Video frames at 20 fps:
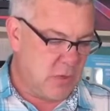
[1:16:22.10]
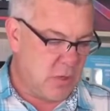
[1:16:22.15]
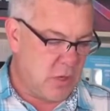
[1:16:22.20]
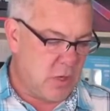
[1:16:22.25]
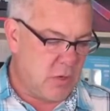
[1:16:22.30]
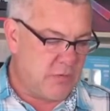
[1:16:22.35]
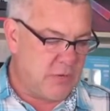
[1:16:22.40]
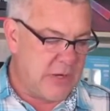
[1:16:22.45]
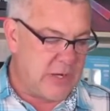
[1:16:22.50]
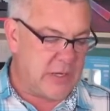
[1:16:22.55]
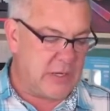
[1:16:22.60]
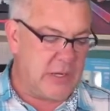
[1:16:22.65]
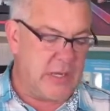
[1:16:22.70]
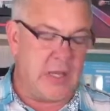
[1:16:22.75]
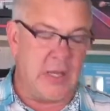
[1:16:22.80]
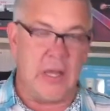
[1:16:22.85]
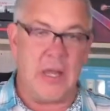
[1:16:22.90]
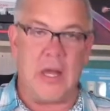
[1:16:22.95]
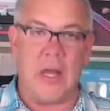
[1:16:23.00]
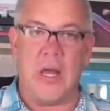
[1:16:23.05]
All right,
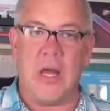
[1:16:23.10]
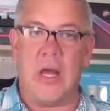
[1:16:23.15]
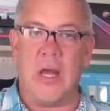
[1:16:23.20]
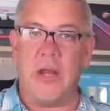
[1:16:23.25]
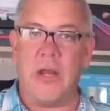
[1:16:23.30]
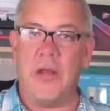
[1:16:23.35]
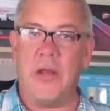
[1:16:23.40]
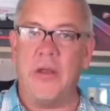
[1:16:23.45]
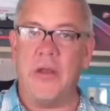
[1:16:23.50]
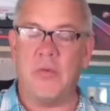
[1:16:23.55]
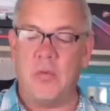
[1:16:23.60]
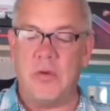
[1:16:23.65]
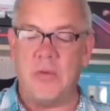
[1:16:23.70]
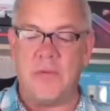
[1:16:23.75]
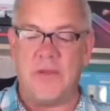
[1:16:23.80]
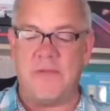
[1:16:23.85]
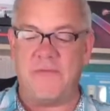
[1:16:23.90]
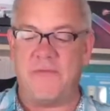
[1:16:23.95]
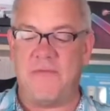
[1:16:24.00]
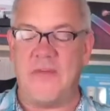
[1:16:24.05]
another one of
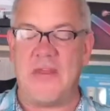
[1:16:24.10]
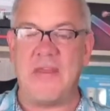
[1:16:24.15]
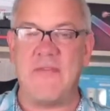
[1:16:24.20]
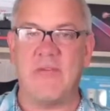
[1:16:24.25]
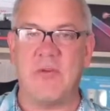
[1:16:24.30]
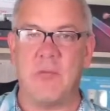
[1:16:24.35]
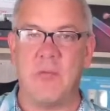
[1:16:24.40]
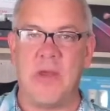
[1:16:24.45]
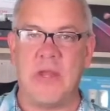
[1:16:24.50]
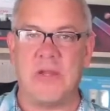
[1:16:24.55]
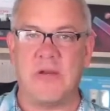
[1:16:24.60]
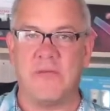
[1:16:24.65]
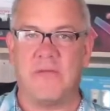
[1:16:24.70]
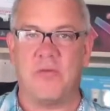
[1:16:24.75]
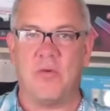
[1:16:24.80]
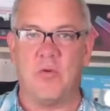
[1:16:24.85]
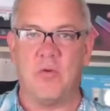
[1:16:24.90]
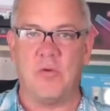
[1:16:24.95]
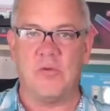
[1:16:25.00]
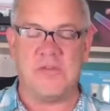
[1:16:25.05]
my favorite
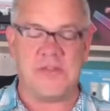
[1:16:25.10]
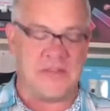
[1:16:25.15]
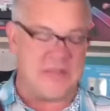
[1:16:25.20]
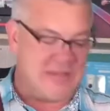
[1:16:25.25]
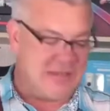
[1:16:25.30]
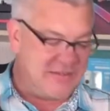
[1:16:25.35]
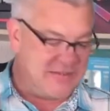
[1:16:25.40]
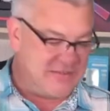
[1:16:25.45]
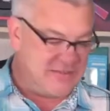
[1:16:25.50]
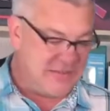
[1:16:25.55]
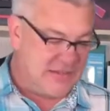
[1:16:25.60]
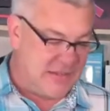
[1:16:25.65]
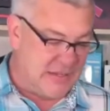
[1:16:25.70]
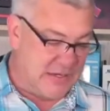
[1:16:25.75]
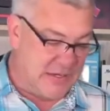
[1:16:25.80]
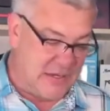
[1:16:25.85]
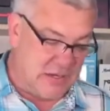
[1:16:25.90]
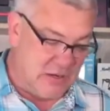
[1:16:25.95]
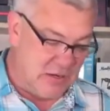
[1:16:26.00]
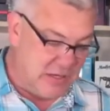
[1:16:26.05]
microphones. This,
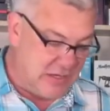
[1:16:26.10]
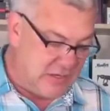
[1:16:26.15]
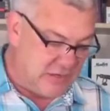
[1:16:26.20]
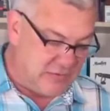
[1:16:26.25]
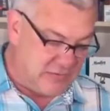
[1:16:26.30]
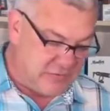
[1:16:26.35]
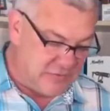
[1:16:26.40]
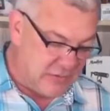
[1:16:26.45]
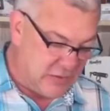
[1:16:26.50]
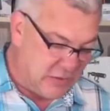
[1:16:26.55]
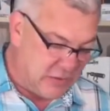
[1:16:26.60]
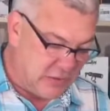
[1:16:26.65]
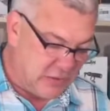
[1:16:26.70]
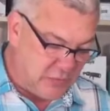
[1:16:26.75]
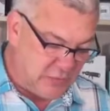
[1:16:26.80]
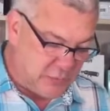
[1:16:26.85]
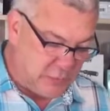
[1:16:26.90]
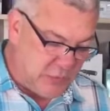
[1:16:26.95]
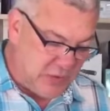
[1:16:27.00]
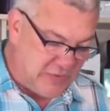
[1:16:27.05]
and here it is,
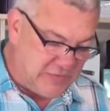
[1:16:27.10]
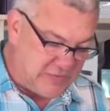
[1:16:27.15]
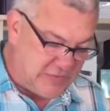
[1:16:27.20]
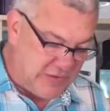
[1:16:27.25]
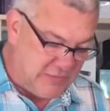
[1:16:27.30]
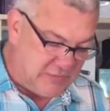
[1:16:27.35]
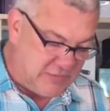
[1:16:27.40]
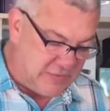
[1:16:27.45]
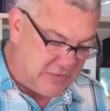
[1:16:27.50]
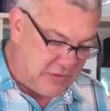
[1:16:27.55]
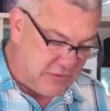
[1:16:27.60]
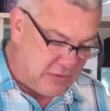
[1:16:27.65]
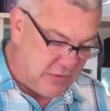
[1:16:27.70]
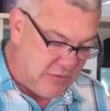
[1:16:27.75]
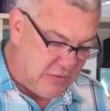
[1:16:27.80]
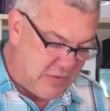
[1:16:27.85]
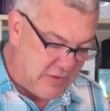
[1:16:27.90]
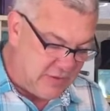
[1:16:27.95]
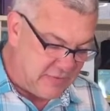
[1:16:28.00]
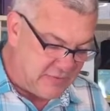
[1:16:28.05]
lowest price I've seen
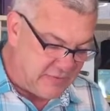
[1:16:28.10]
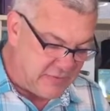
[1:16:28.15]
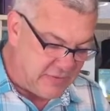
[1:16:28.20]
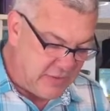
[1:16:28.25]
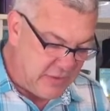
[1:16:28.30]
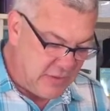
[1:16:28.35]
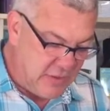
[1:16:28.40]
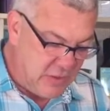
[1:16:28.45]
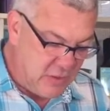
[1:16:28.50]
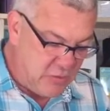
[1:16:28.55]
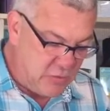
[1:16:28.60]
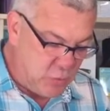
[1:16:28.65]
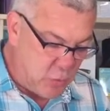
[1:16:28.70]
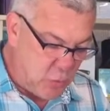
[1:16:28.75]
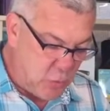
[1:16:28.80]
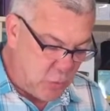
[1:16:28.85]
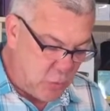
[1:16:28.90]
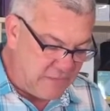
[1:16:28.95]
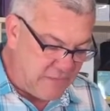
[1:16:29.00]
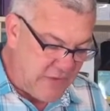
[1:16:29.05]
on this,
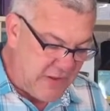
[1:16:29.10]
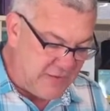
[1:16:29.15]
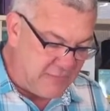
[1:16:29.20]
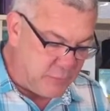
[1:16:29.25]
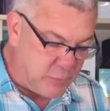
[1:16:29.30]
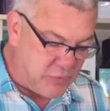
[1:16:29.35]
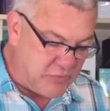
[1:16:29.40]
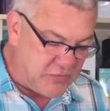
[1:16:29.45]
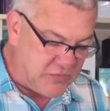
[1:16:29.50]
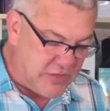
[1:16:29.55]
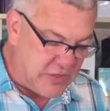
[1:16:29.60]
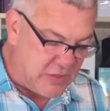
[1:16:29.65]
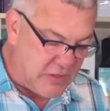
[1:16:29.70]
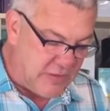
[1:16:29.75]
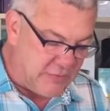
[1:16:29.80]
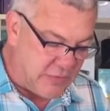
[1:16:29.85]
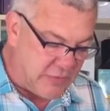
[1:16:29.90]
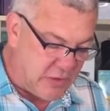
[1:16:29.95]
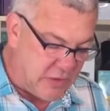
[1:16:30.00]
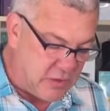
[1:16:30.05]
25%
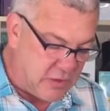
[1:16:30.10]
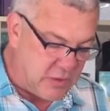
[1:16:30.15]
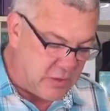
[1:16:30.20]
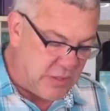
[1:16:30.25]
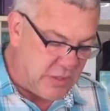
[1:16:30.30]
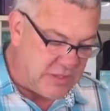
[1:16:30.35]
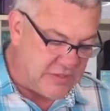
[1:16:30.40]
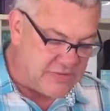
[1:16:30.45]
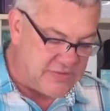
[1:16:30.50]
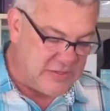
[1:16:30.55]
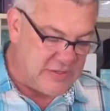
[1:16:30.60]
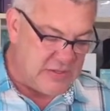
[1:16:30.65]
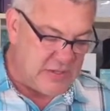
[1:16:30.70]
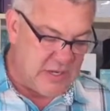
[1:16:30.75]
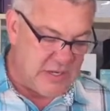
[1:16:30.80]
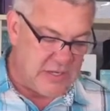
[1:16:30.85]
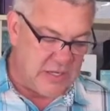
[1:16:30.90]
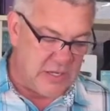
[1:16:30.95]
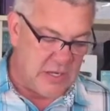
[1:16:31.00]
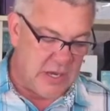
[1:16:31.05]
off at
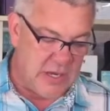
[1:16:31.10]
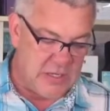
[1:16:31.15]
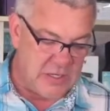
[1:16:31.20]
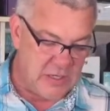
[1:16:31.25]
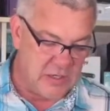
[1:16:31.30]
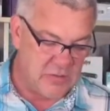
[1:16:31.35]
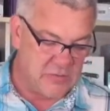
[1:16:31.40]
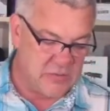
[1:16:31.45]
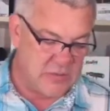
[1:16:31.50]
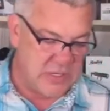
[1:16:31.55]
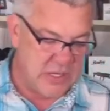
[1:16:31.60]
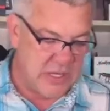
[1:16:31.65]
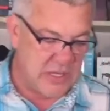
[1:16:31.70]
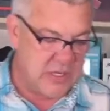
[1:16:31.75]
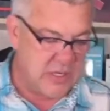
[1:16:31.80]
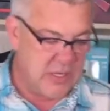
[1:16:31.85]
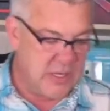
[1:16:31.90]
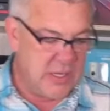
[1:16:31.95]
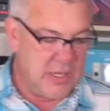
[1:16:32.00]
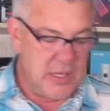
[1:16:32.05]
$119.99 here today.